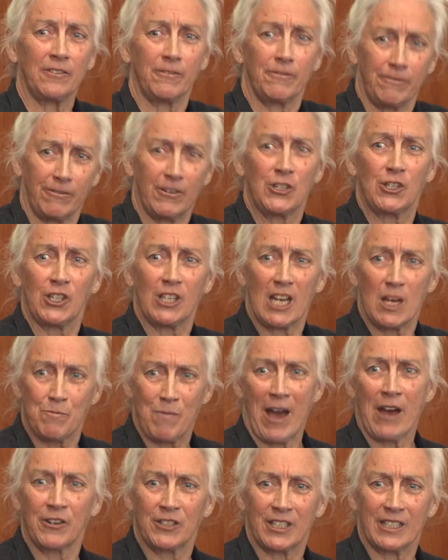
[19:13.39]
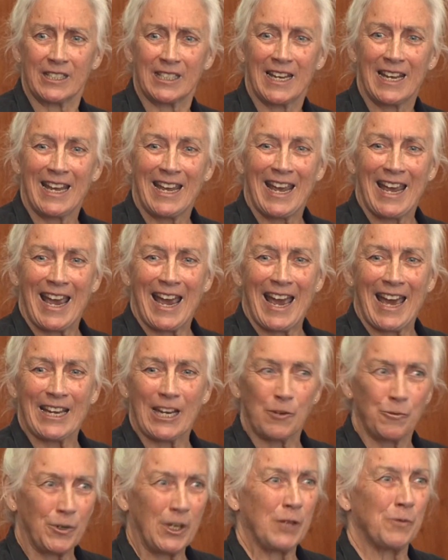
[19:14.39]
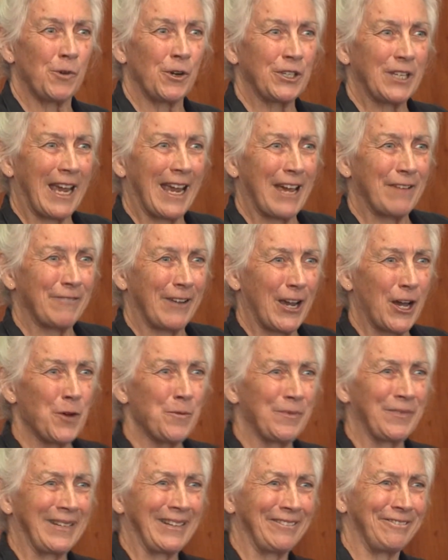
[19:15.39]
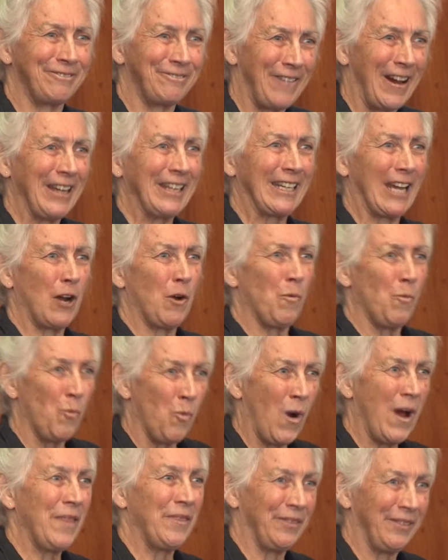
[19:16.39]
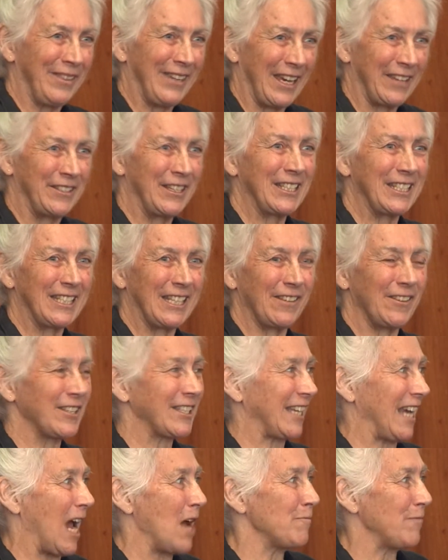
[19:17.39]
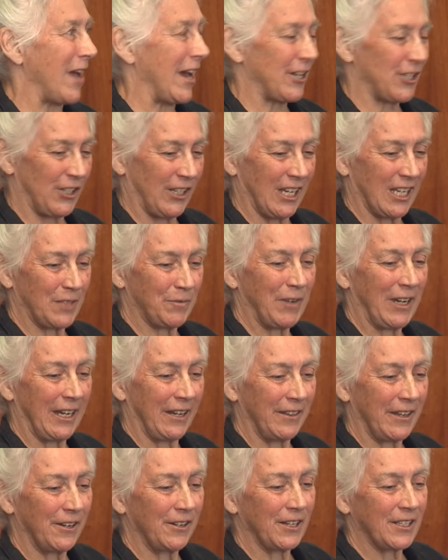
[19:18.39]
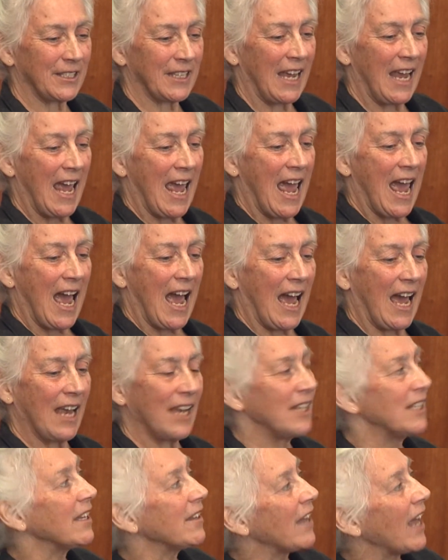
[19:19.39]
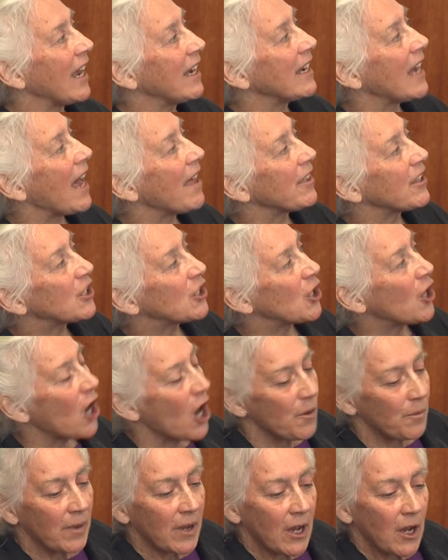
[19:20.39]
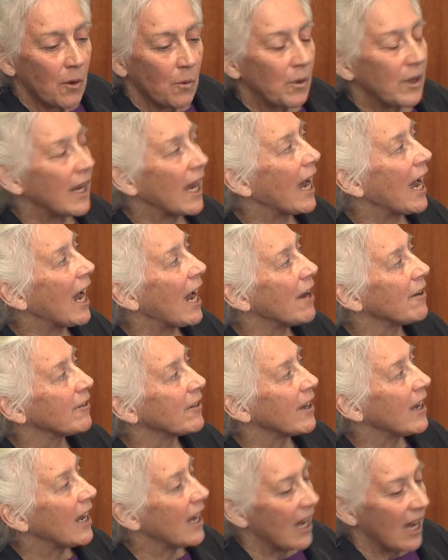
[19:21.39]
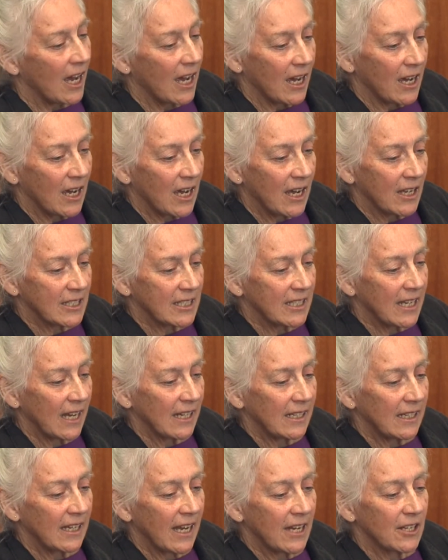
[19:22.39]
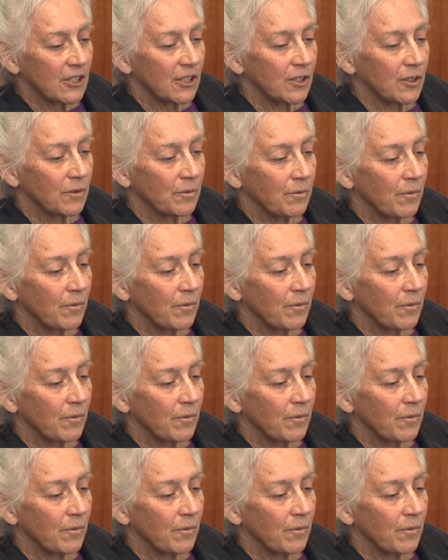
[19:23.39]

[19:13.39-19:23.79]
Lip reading: Phrygian about it. And I really want to have help finding out what the ethnicity of this cap actually is. But anyhow, there it is. And then at the top we have a slightly later